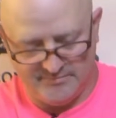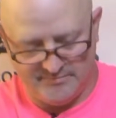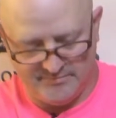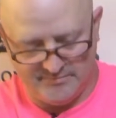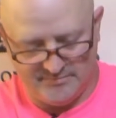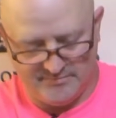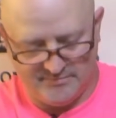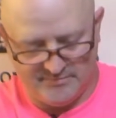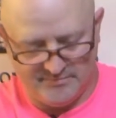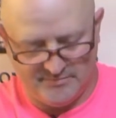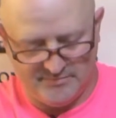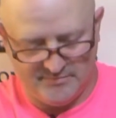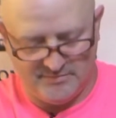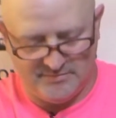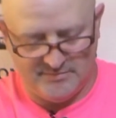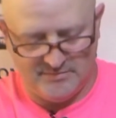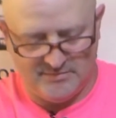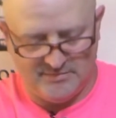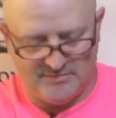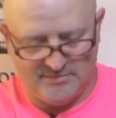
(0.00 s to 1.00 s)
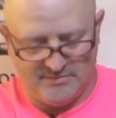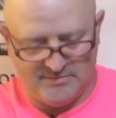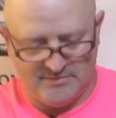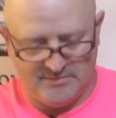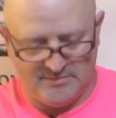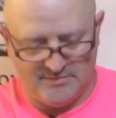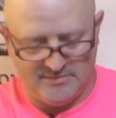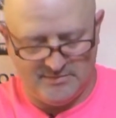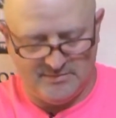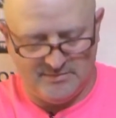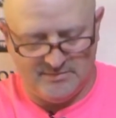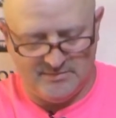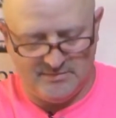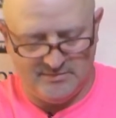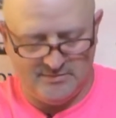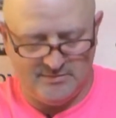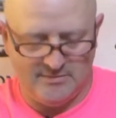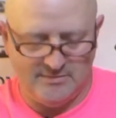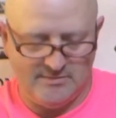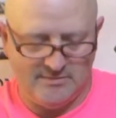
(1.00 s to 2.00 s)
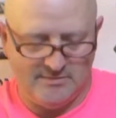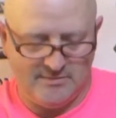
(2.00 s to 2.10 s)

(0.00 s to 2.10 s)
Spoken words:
[no speech]